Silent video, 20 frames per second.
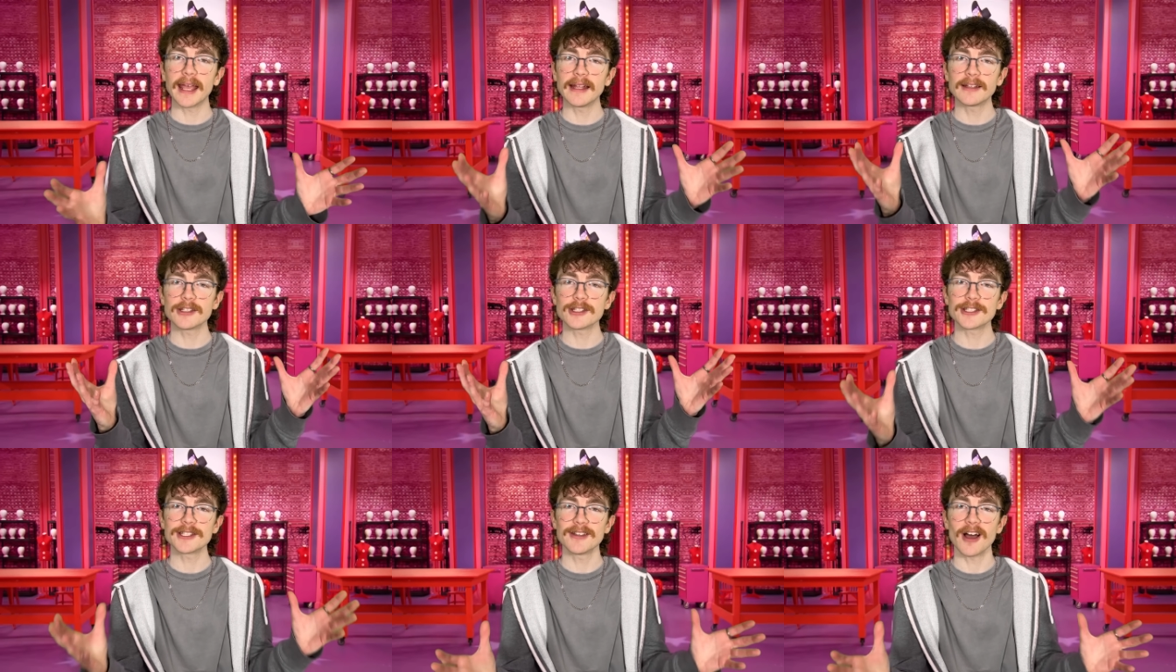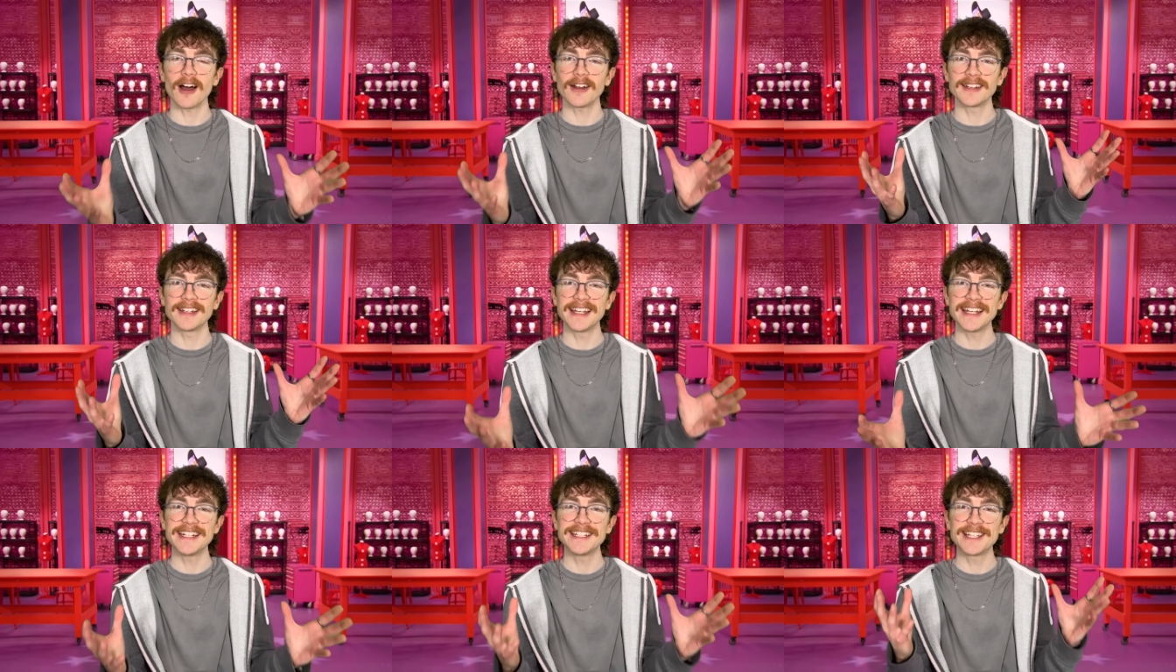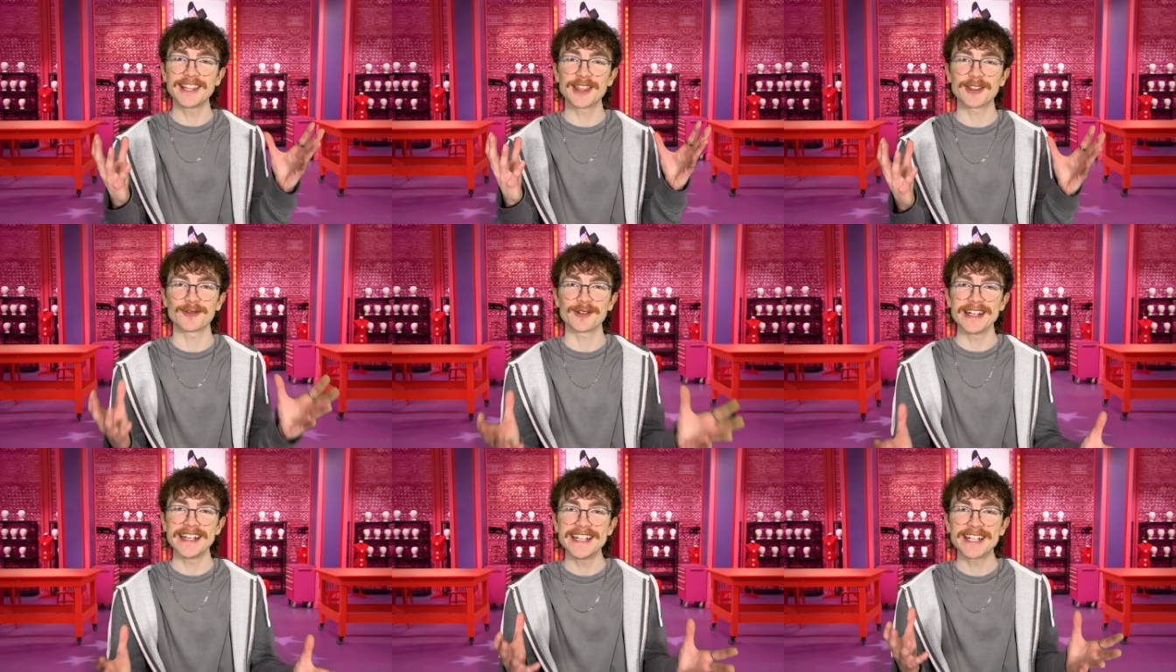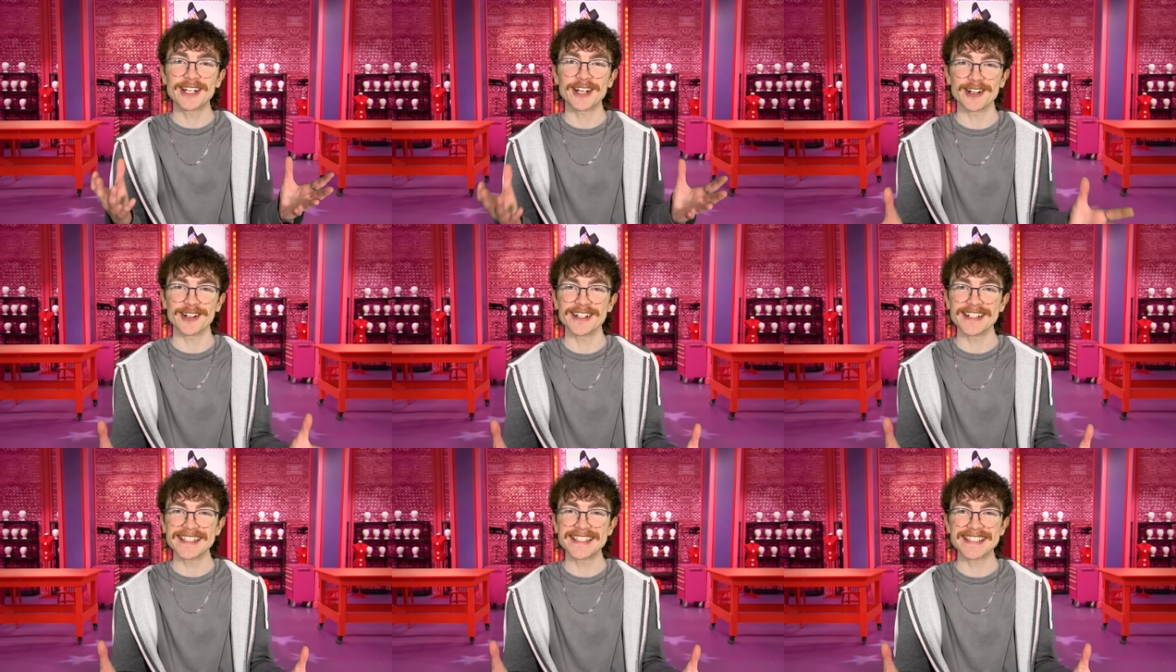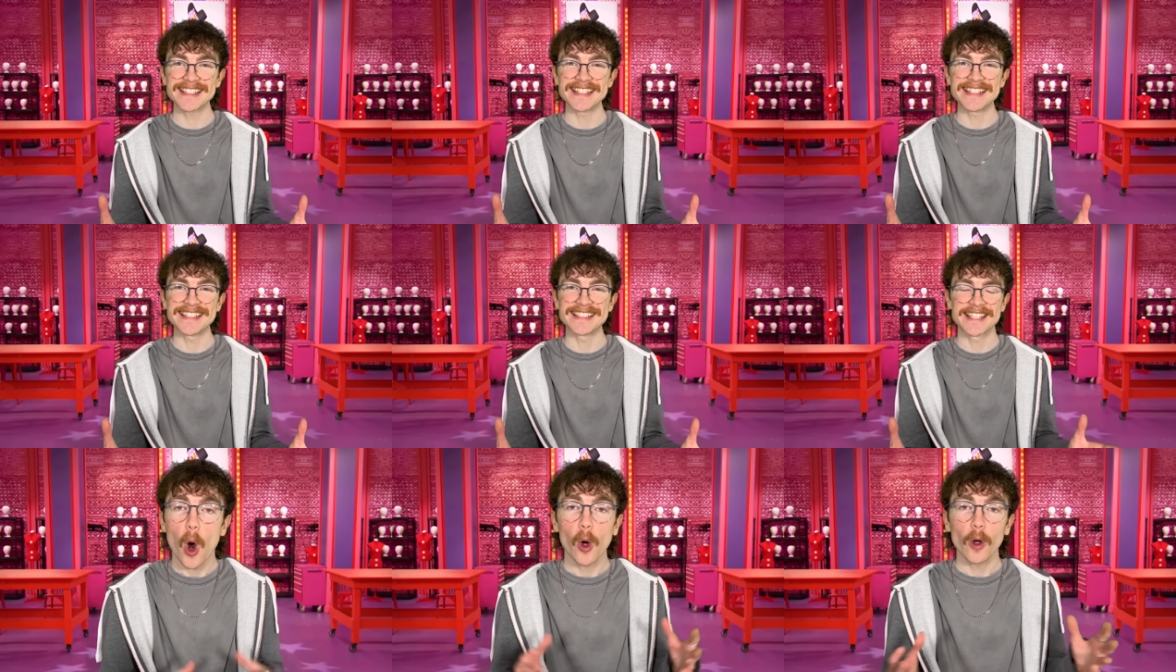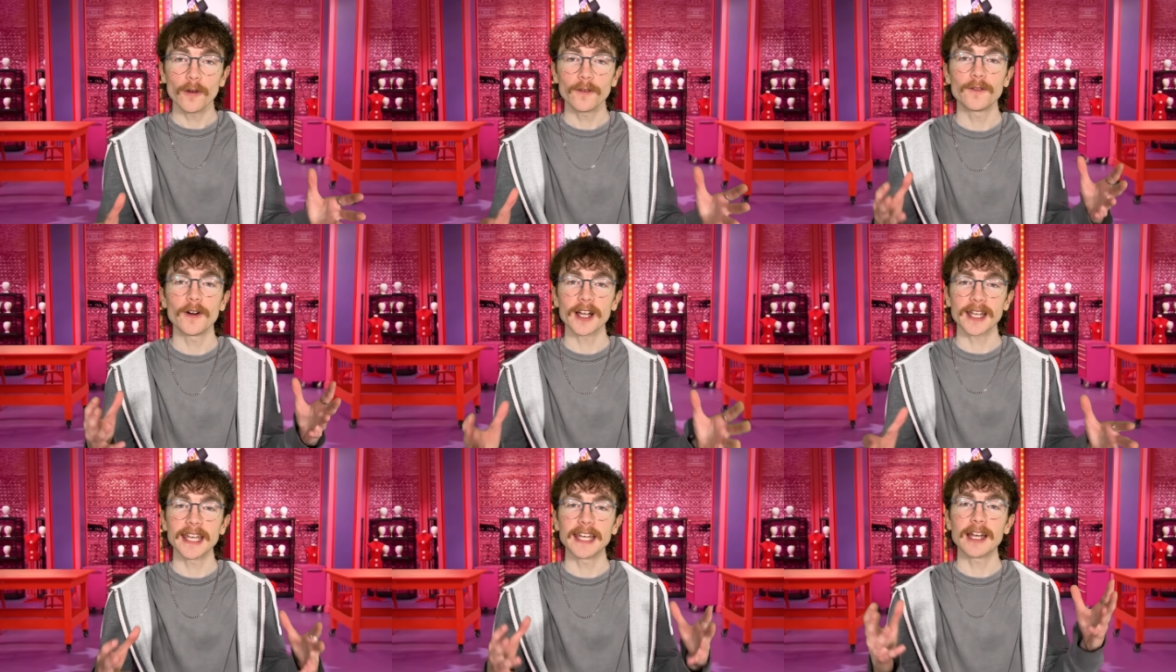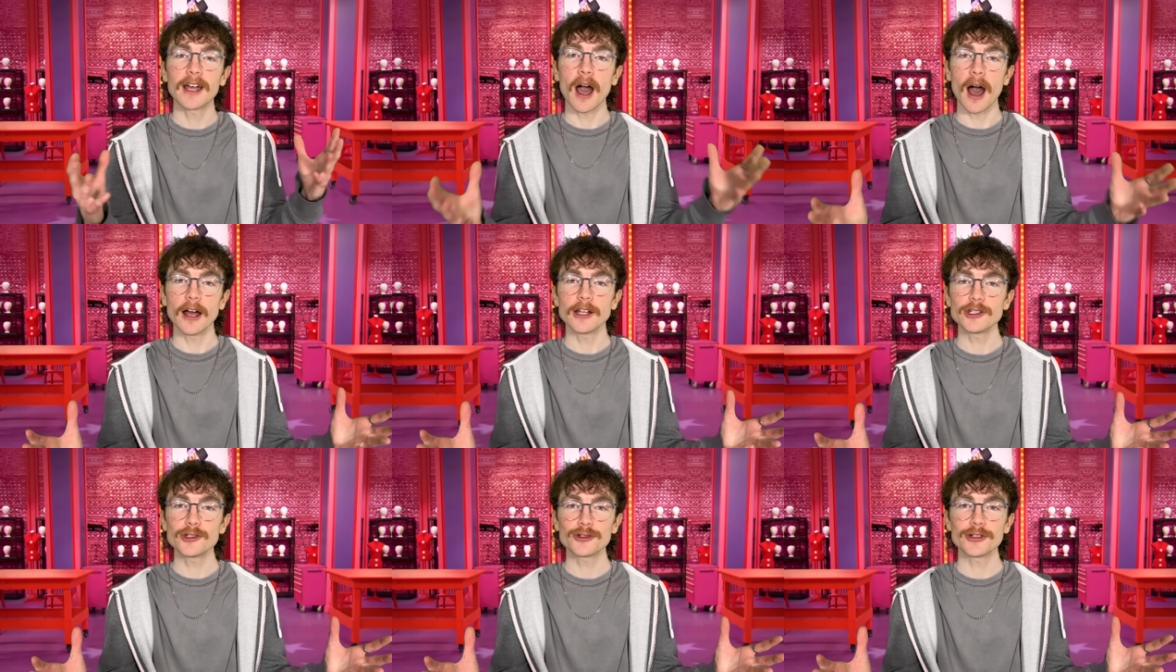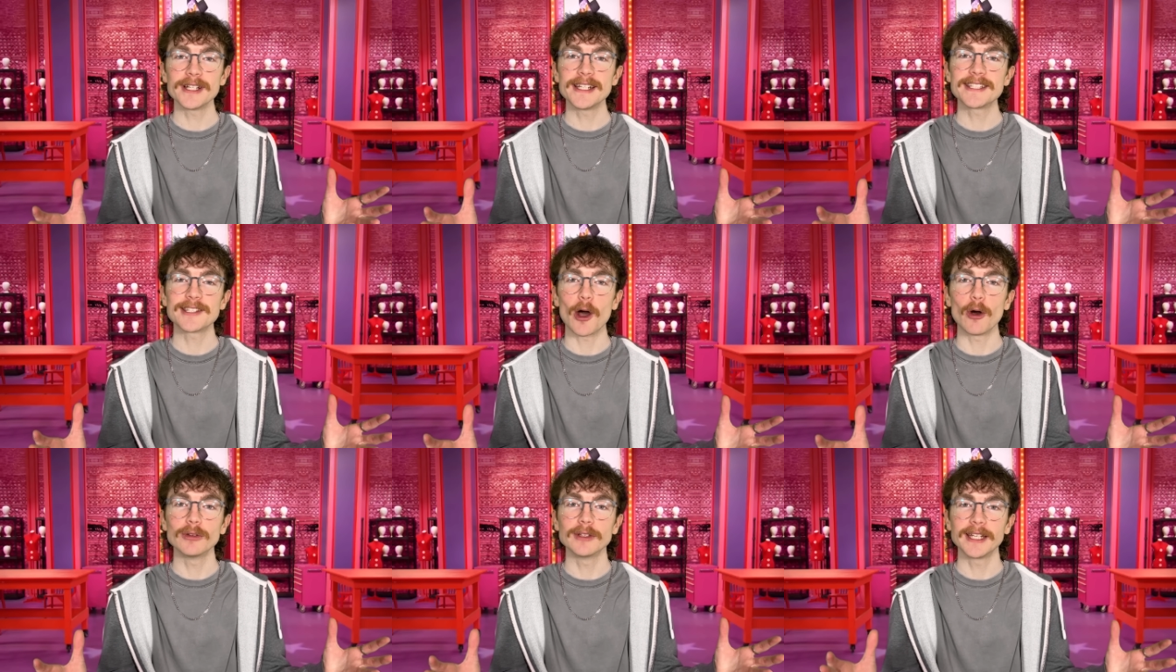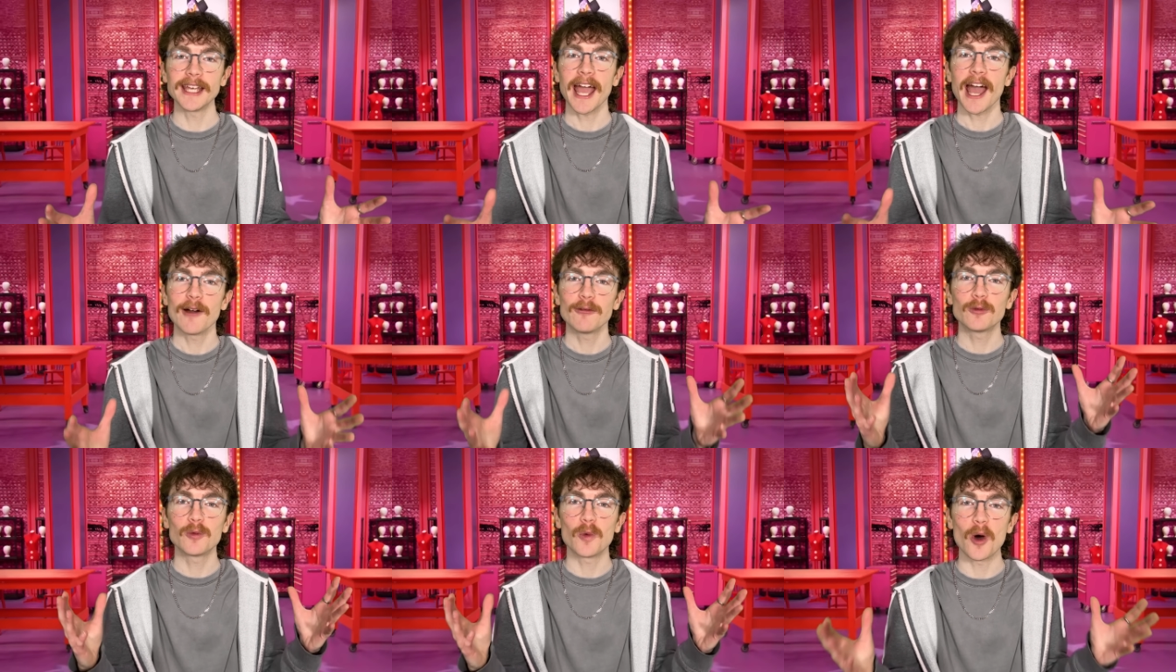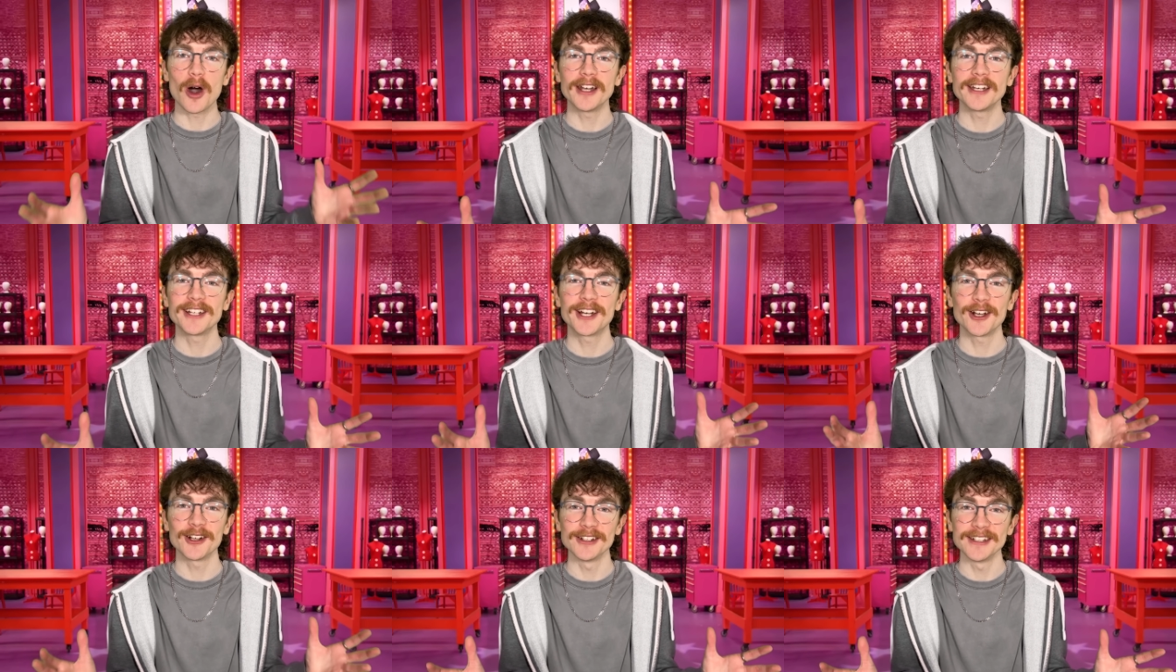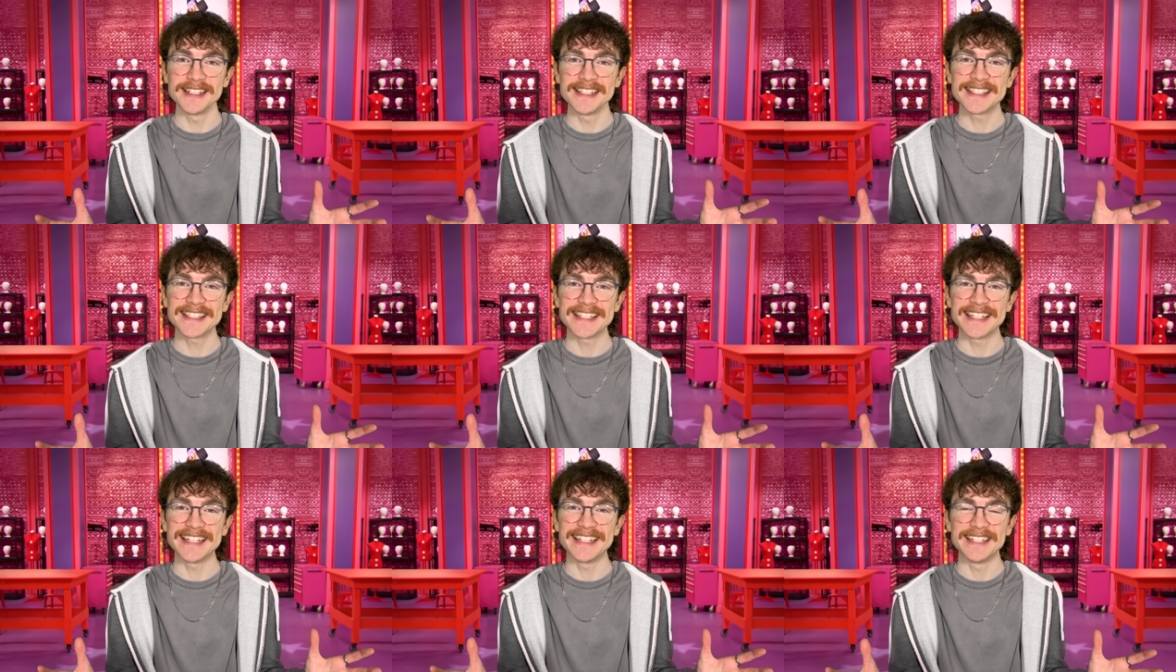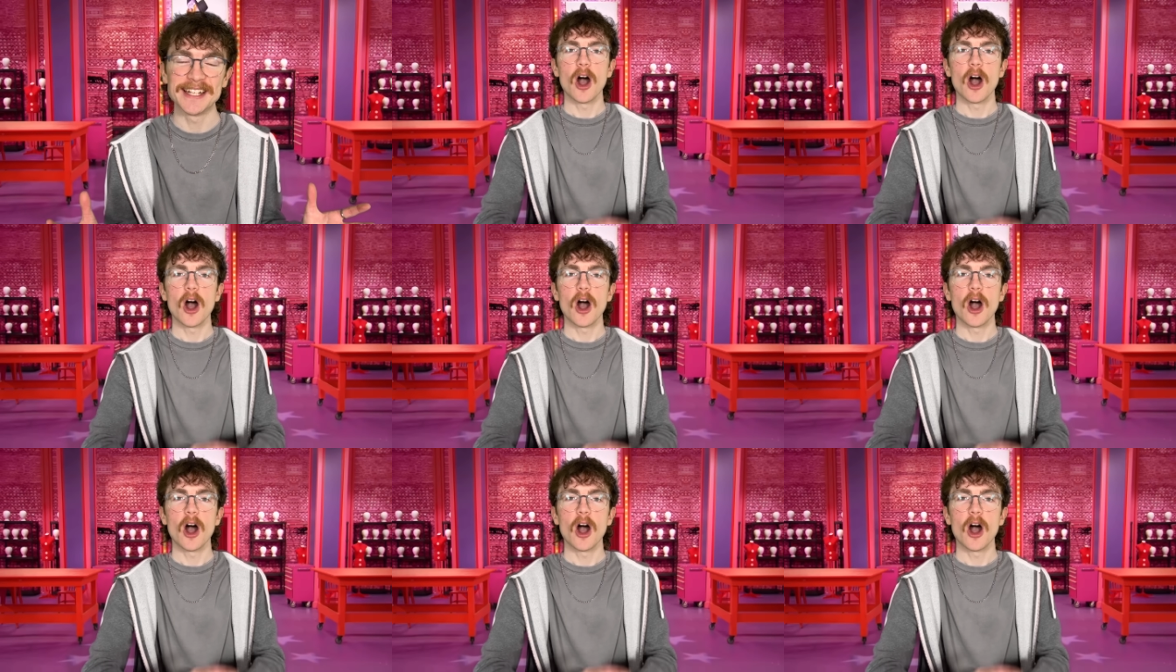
It does not need need three currencies. Whole fucking countries only have one currency.